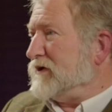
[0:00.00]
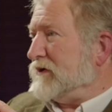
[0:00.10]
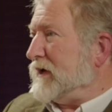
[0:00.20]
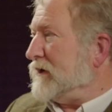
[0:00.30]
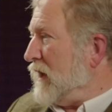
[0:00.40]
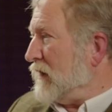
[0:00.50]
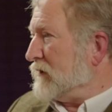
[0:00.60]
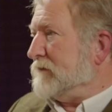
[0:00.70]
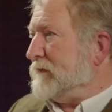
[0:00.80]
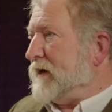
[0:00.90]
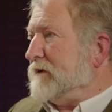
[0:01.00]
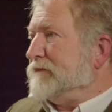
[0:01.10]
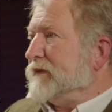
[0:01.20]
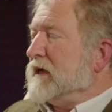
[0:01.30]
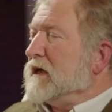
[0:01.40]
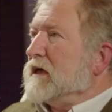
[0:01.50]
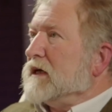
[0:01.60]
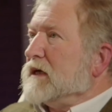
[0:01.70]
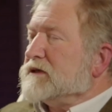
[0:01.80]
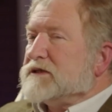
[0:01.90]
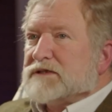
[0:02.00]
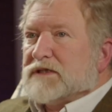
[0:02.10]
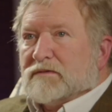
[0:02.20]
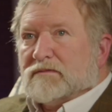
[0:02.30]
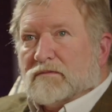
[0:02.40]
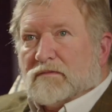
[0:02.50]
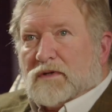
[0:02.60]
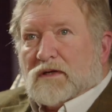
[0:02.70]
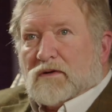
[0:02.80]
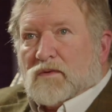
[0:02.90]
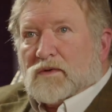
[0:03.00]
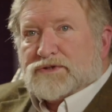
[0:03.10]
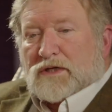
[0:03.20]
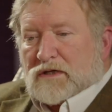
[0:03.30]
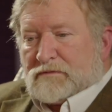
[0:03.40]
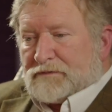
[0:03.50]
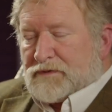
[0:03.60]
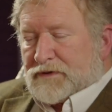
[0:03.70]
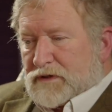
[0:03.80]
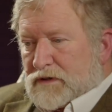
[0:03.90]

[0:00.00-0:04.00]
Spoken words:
and hollering about it. She said, why don't y'all come up with